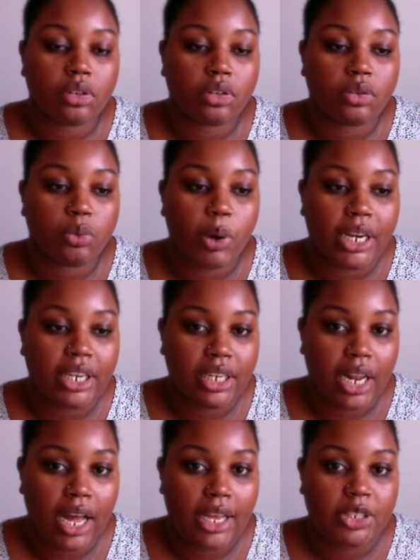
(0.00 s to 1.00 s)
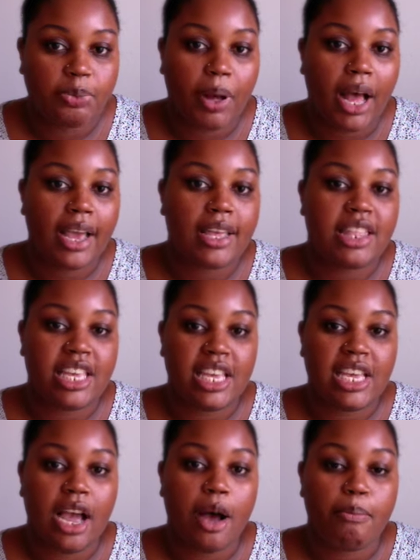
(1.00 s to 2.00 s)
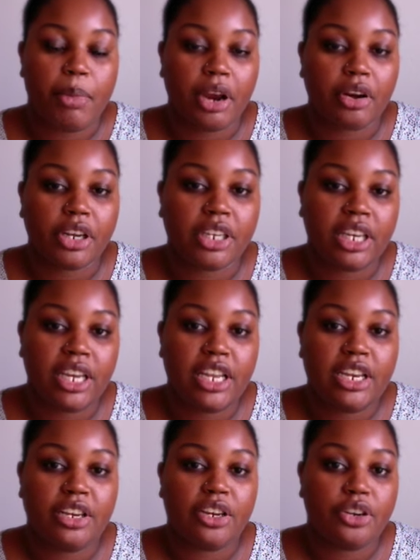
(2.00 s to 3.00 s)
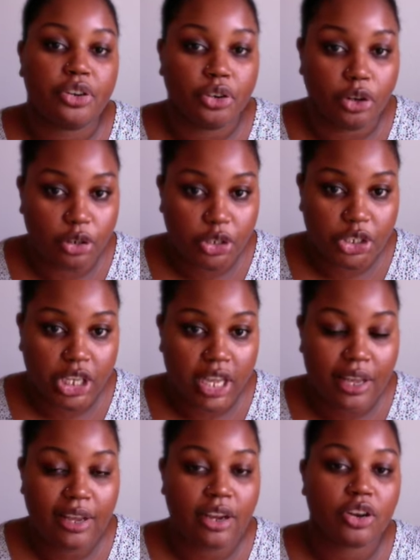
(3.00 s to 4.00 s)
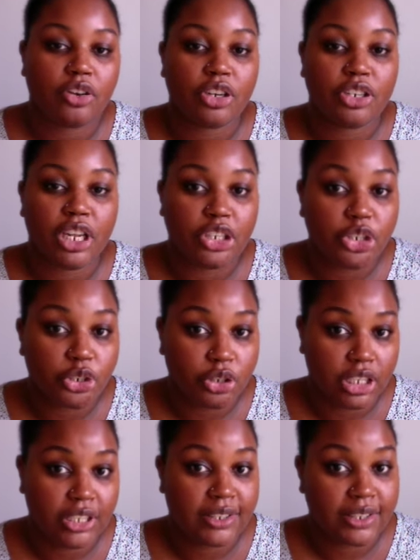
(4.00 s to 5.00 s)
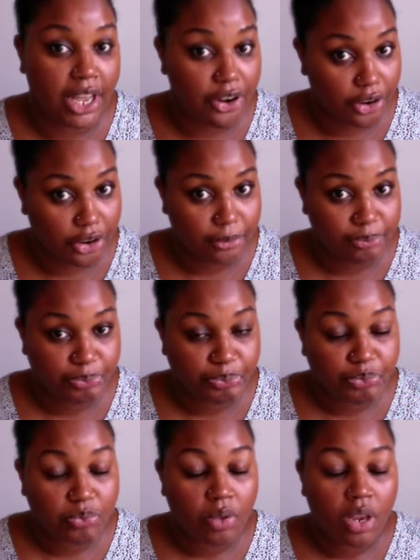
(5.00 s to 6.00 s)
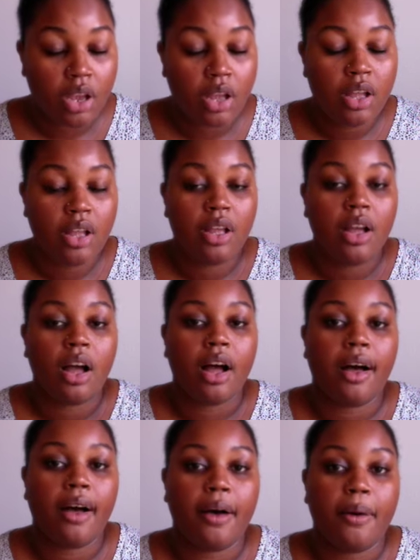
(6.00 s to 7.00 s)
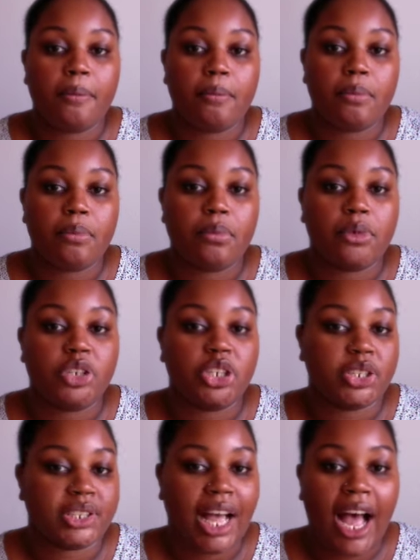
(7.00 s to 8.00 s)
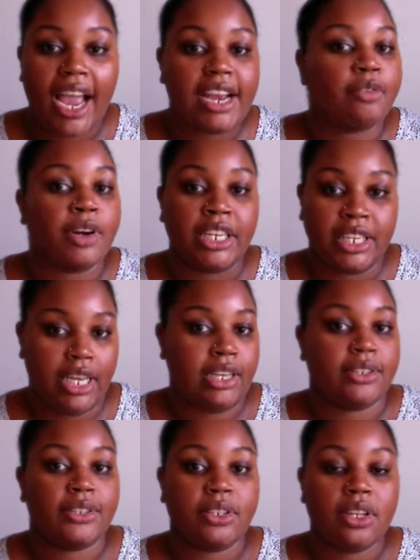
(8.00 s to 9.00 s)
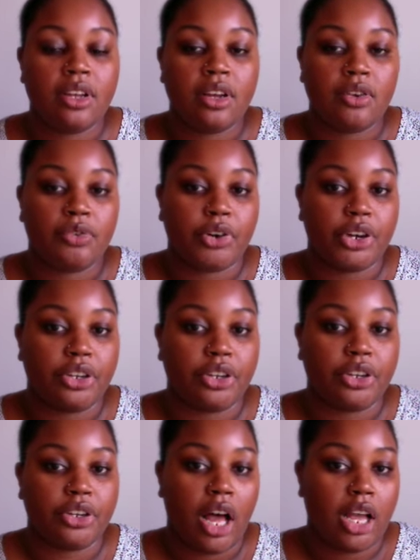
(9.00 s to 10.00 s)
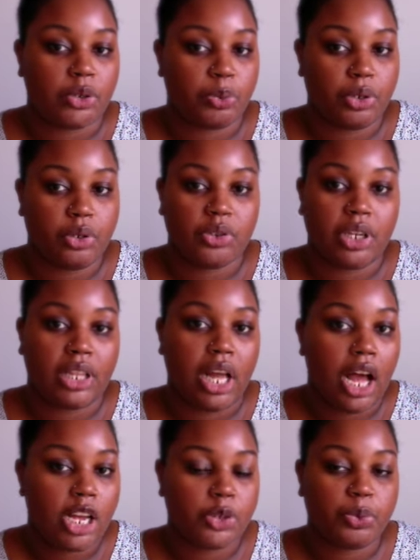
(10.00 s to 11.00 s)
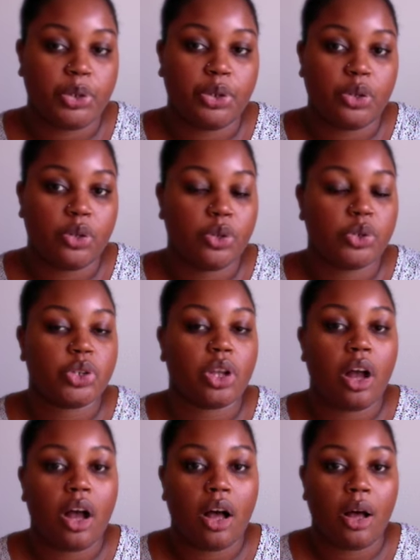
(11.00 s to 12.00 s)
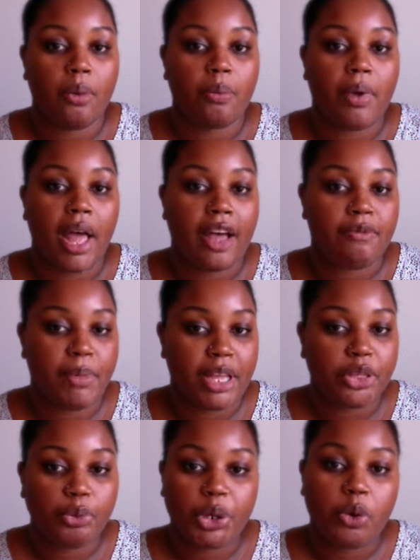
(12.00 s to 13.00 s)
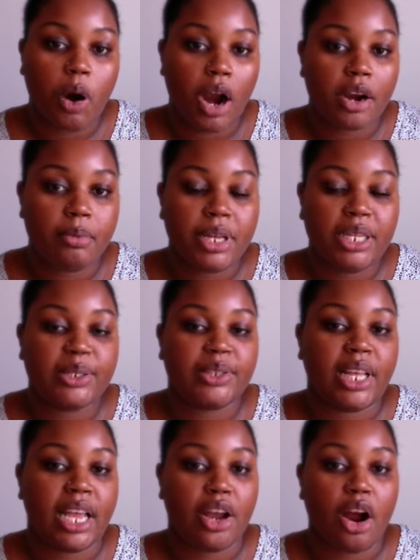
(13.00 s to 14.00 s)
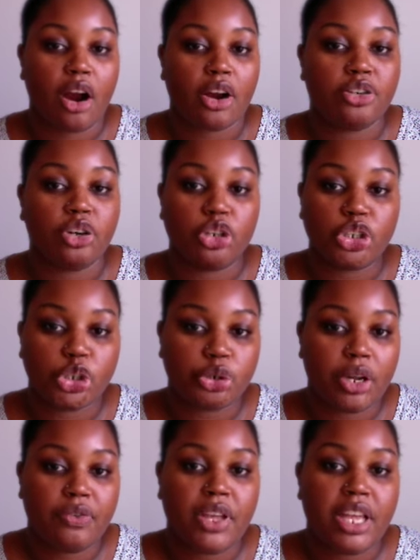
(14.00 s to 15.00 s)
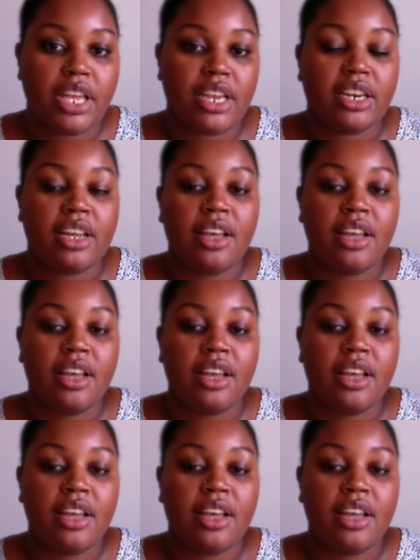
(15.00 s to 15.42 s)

recognized by the American Nursing Credentialing Center, um, just high rankings for the hospitals. Like the hospitals have met the requirements, they are nurse driven,